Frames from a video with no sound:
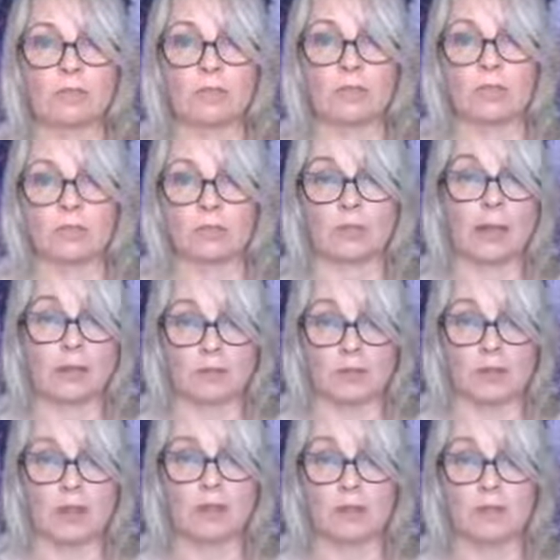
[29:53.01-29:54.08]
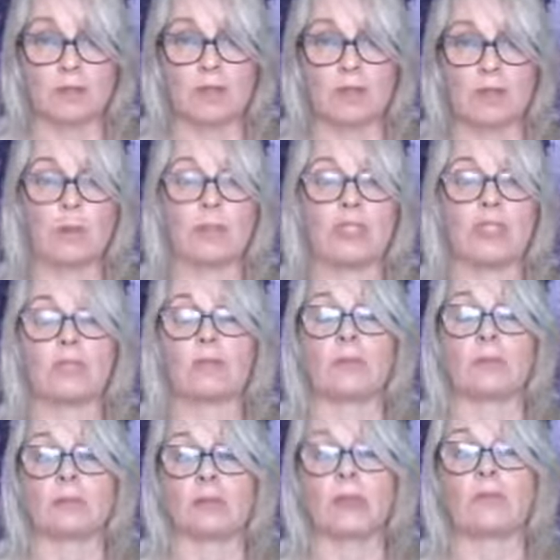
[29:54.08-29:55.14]
we do to ourselves, and what we do
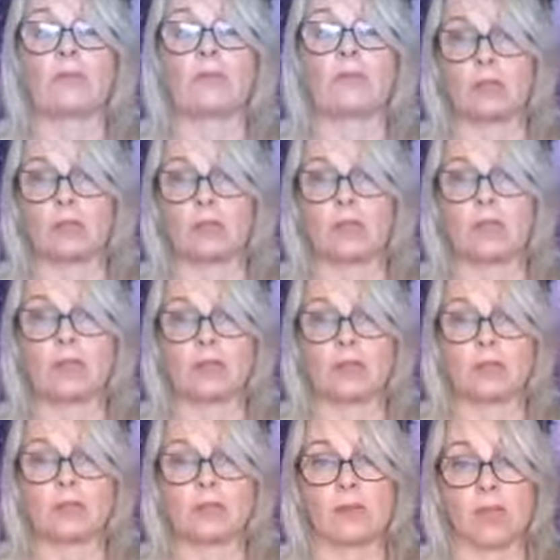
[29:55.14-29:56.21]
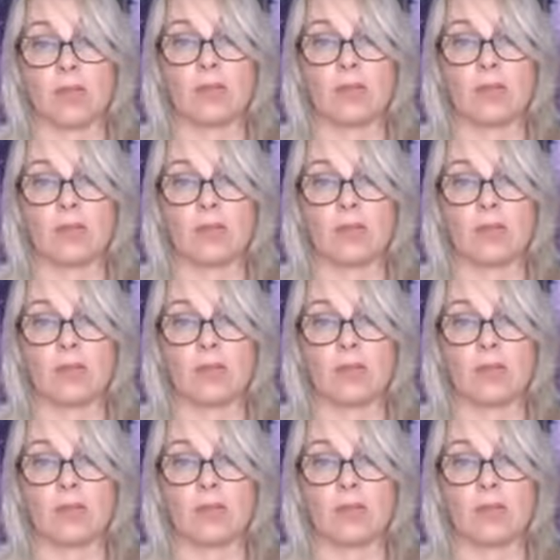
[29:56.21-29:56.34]
to ourselves, we do to others.